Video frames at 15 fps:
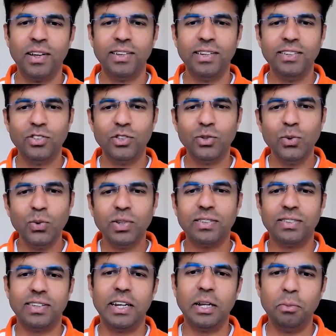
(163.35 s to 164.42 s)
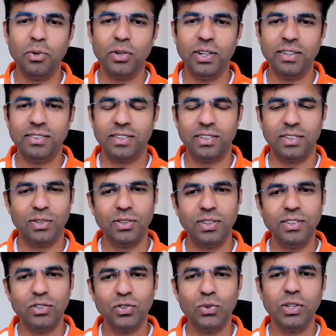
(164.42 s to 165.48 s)
These two ceremonies and
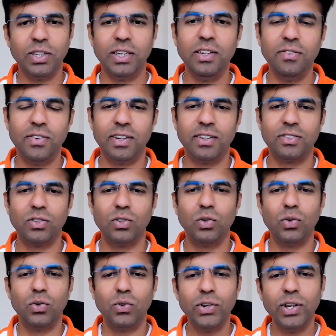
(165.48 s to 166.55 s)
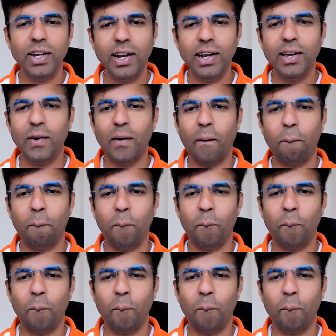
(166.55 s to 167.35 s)
these two events really a